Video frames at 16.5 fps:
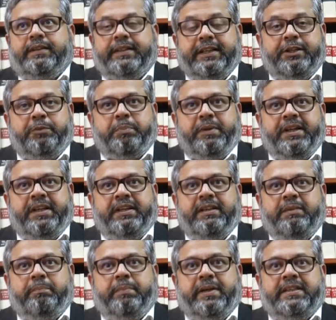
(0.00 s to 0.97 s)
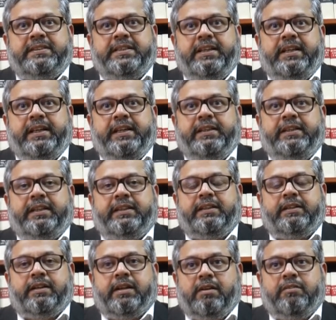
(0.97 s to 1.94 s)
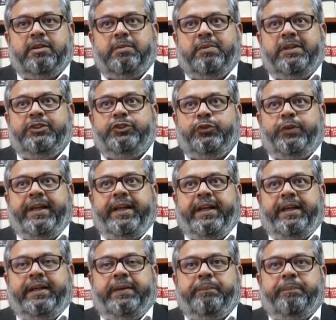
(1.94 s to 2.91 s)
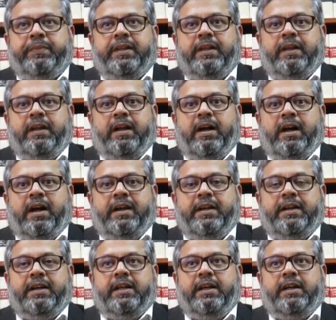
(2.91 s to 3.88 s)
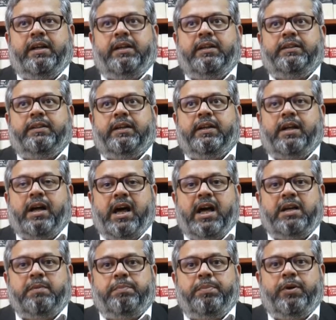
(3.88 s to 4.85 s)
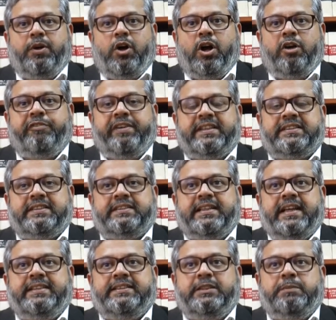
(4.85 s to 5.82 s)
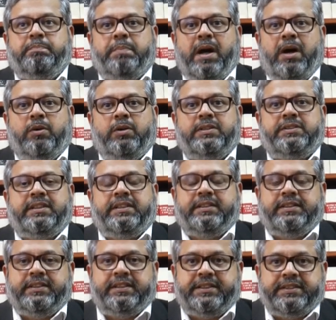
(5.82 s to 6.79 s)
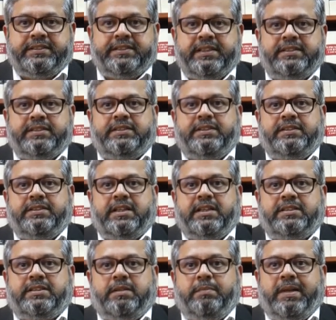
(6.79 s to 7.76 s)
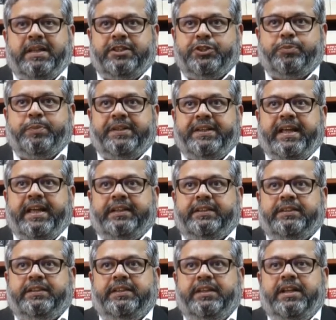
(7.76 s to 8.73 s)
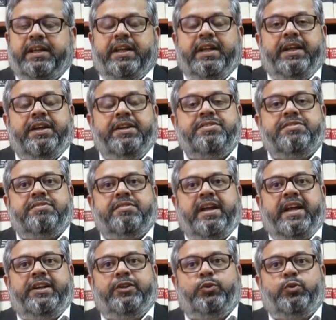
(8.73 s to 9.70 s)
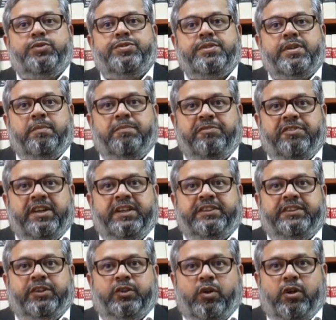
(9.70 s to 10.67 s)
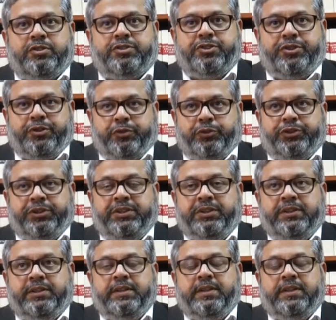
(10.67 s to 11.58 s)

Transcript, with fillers: It being basically that the government today, under the garb of exercising powers under the Disaster Management Act, is trying to subvert the constitution.